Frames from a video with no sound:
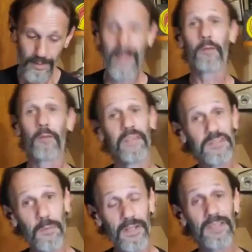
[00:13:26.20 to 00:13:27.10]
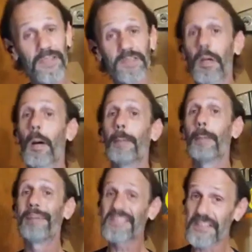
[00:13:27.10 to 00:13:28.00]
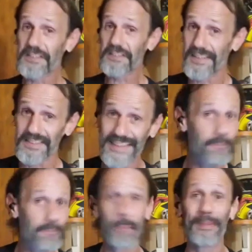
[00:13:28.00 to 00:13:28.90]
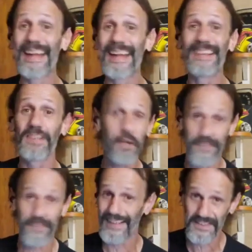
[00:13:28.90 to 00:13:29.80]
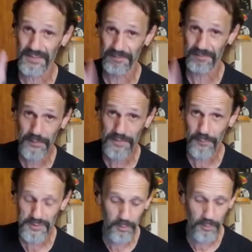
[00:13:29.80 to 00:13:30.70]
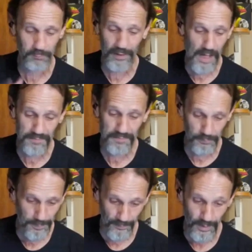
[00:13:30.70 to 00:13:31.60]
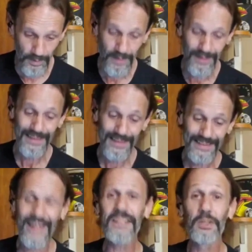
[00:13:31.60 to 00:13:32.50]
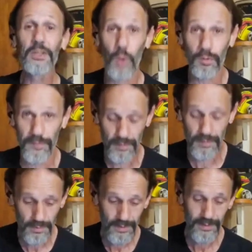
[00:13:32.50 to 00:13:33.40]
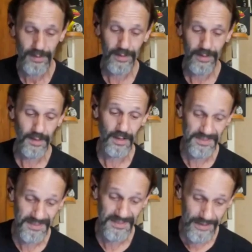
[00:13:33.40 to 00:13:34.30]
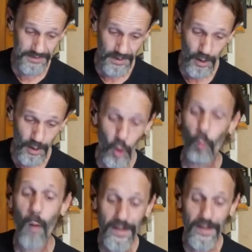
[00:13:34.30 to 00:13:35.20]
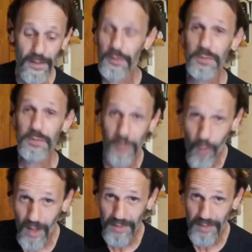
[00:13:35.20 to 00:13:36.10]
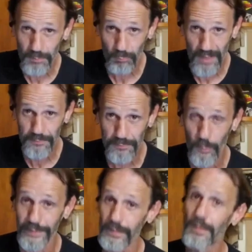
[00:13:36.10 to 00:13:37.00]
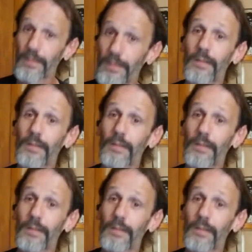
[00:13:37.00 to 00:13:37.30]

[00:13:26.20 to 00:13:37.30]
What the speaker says: Now this one is basically a statement, but I love it, and it's the very first one right off the ripper. Kenny Grover says, "Why are you so awesome, Ref Quinn?"